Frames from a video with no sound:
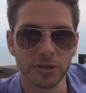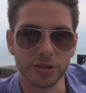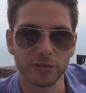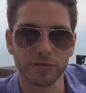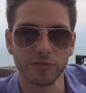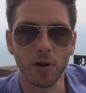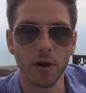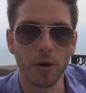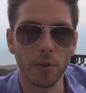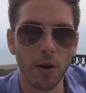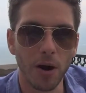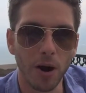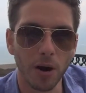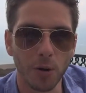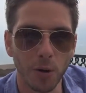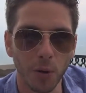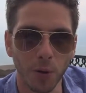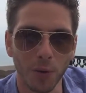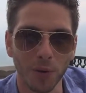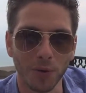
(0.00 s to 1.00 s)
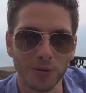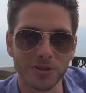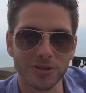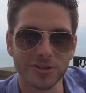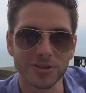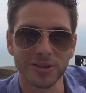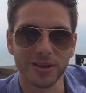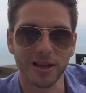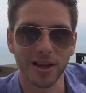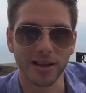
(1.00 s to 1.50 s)
just follow our
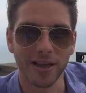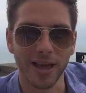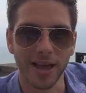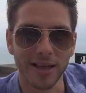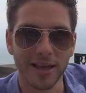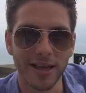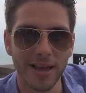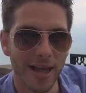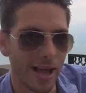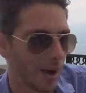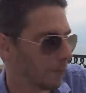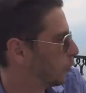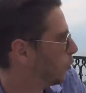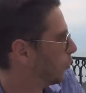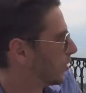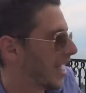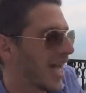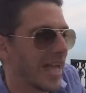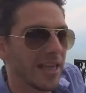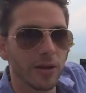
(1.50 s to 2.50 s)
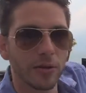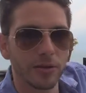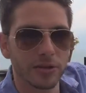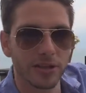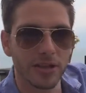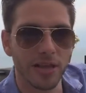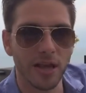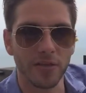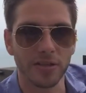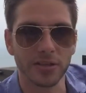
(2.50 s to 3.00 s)
course, okay, and we'll get you
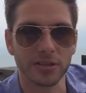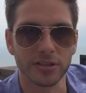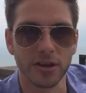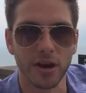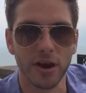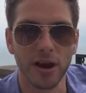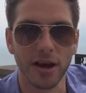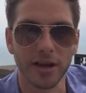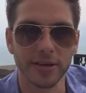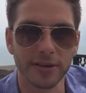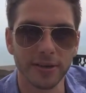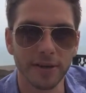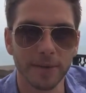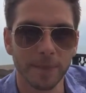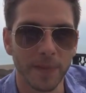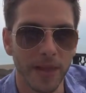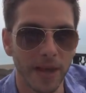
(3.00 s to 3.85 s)
to the other side.